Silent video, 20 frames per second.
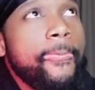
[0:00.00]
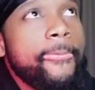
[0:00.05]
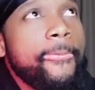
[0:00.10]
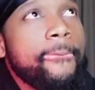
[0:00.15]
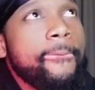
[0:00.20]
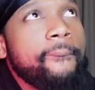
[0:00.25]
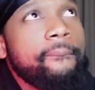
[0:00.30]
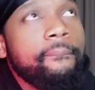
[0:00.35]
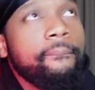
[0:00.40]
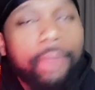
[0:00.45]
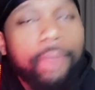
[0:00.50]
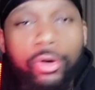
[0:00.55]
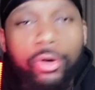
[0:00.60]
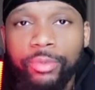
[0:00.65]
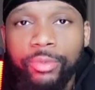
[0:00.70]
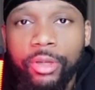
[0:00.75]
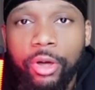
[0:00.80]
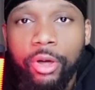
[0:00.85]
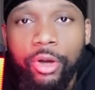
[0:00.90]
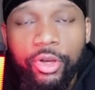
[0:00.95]
Most men
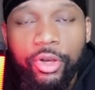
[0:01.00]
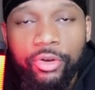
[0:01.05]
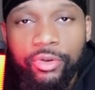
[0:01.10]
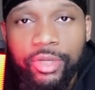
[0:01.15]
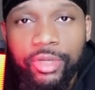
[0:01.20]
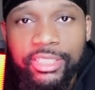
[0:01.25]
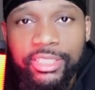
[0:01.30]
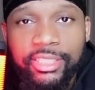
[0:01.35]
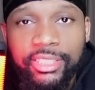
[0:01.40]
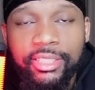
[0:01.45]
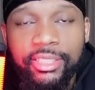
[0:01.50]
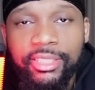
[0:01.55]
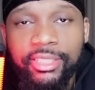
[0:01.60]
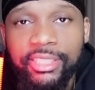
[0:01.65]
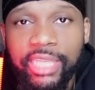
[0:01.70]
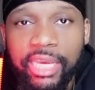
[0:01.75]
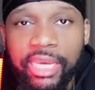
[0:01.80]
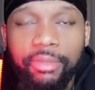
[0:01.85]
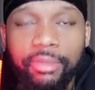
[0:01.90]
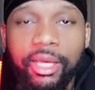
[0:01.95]
gonna give you the
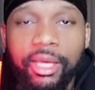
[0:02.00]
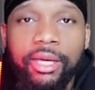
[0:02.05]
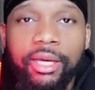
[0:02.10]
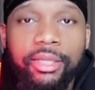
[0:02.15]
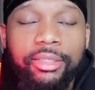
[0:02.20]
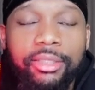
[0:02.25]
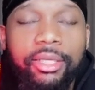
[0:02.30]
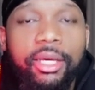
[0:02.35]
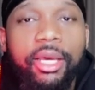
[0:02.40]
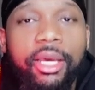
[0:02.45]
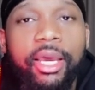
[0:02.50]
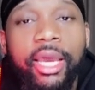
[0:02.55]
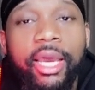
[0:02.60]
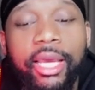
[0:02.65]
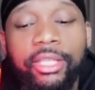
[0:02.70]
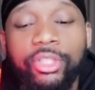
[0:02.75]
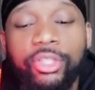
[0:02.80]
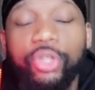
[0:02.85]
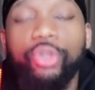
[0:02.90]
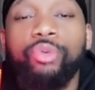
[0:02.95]
same lines
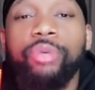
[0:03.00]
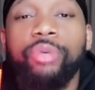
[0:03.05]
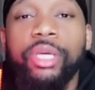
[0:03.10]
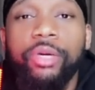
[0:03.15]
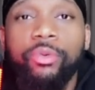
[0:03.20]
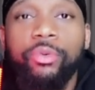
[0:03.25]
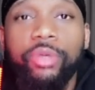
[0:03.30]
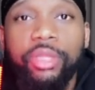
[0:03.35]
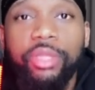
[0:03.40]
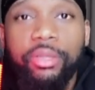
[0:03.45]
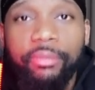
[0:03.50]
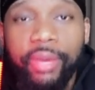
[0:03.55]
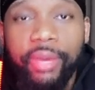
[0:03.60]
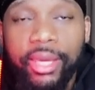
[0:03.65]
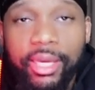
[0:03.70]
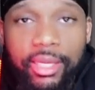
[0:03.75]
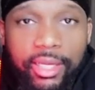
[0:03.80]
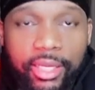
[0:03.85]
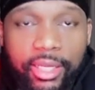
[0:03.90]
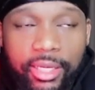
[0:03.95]
until you get with a
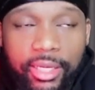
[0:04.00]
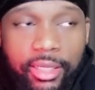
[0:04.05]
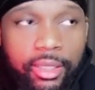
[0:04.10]
man that